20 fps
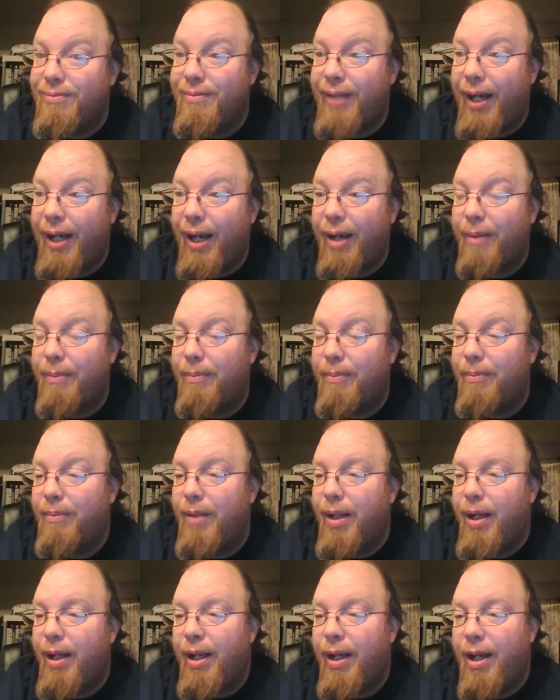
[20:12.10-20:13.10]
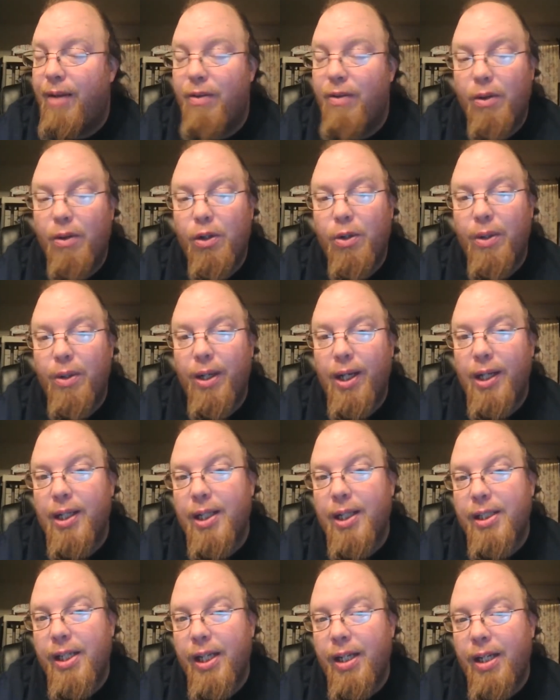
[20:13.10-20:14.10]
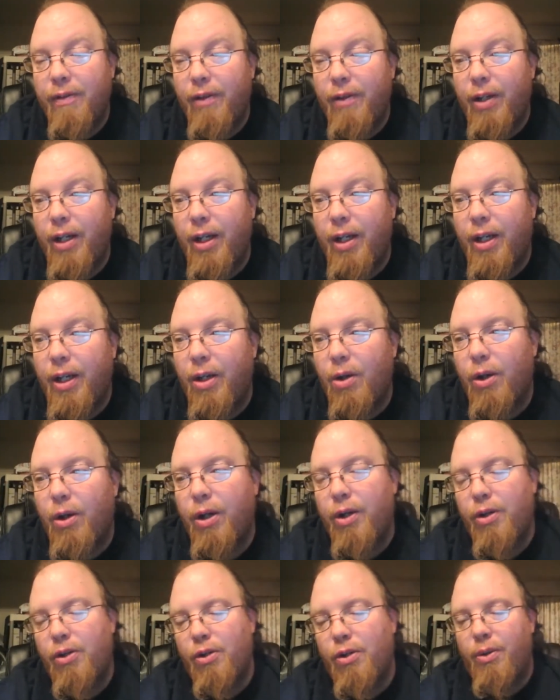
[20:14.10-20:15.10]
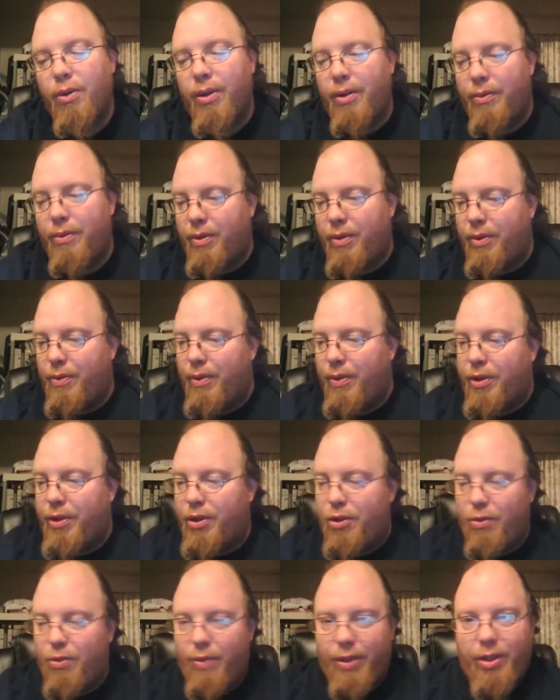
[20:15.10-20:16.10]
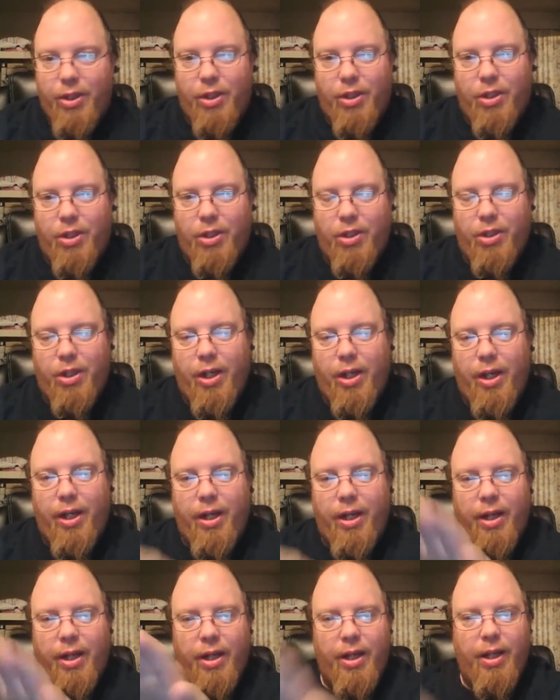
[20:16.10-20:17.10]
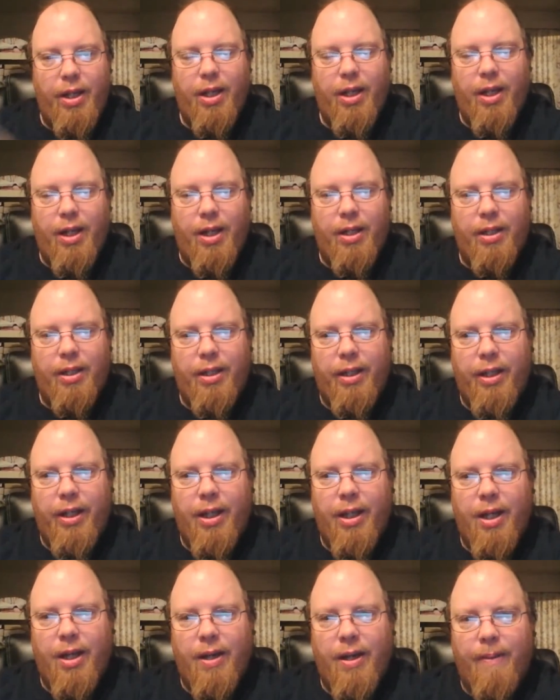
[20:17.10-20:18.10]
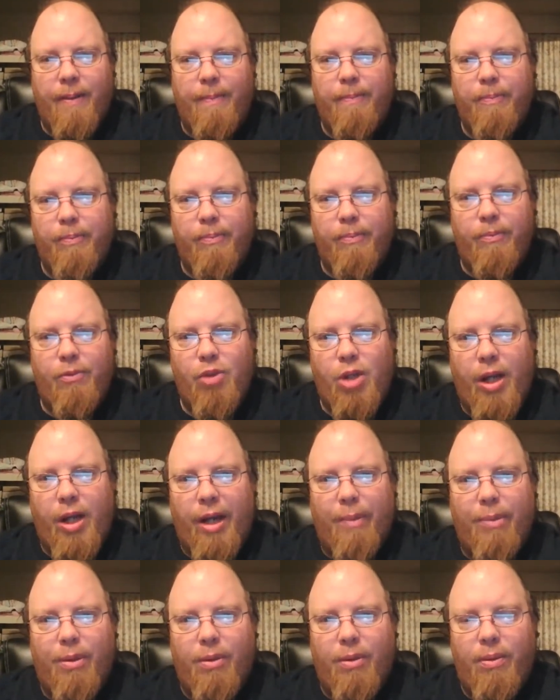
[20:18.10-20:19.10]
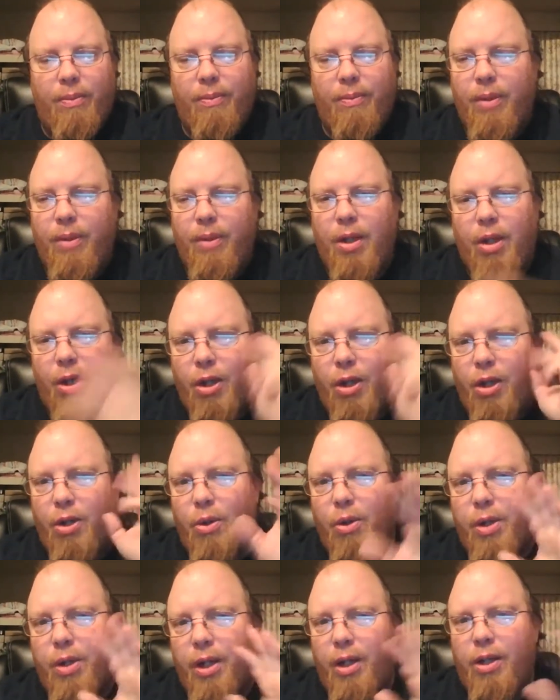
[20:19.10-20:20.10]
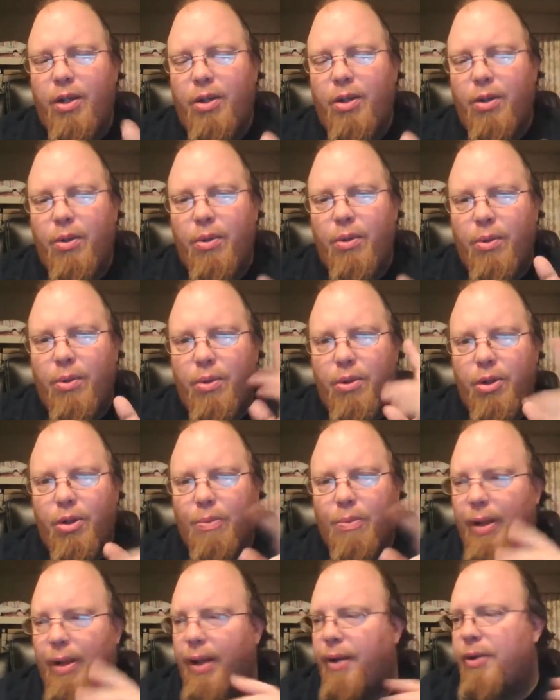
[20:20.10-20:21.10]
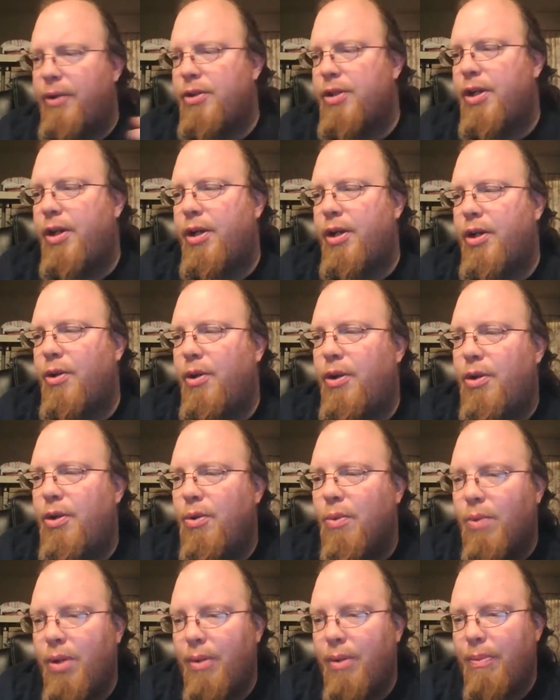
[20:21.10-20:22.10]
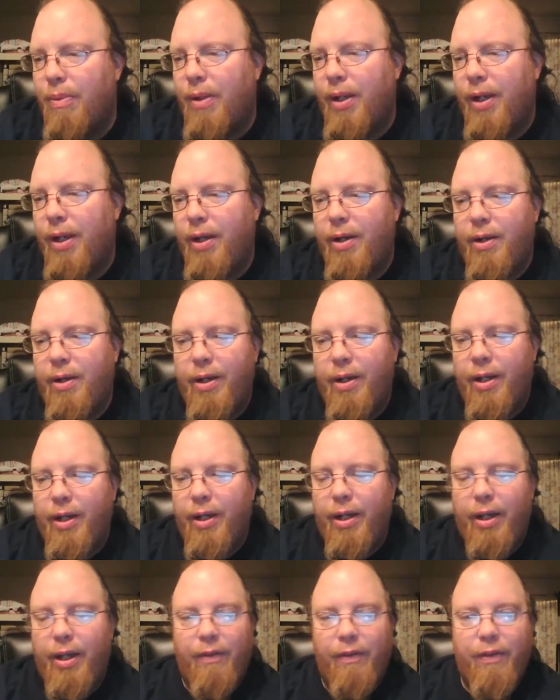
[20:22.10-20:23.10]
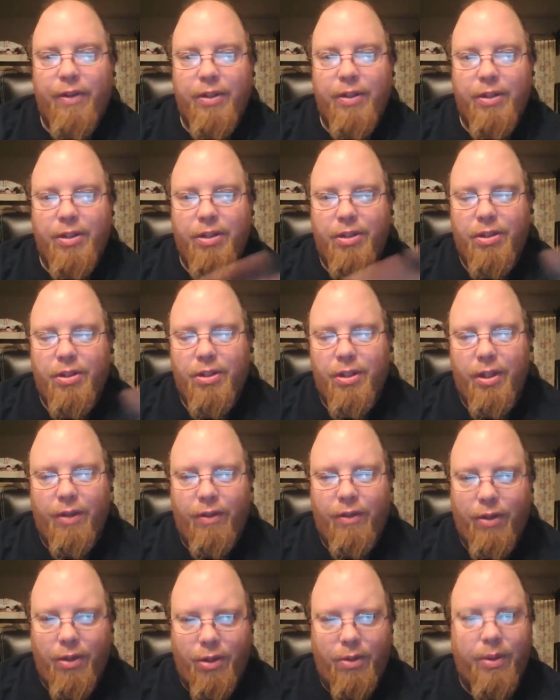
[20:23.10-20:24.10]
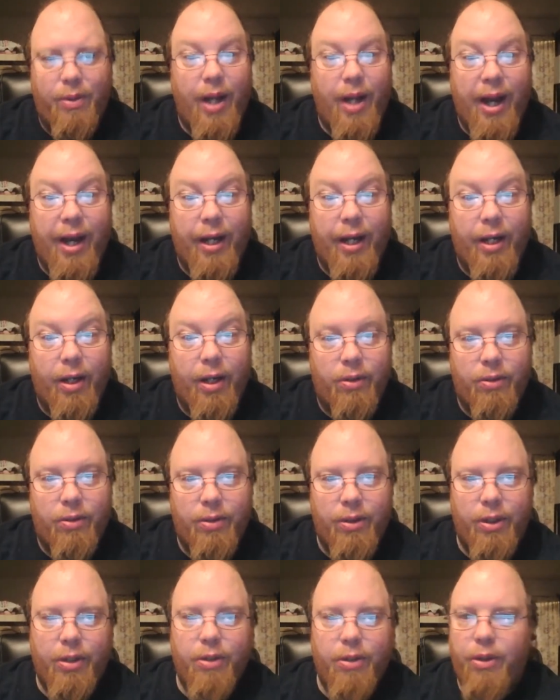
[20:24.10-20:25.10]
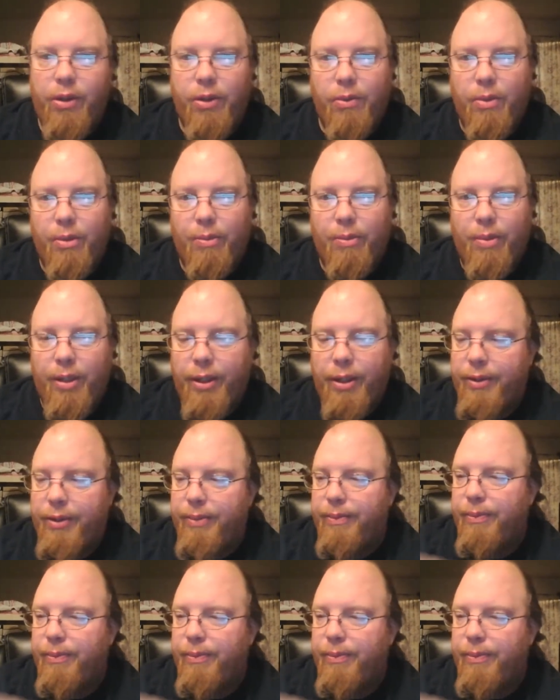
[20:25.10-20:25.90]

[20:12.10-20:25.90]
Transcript: Yeah. If you're doing it on the TV or you're doing it with the Switch, say on the um, cable, you can do two players. Now you can only do one player if it's if you're doing handheld. You can only do one player.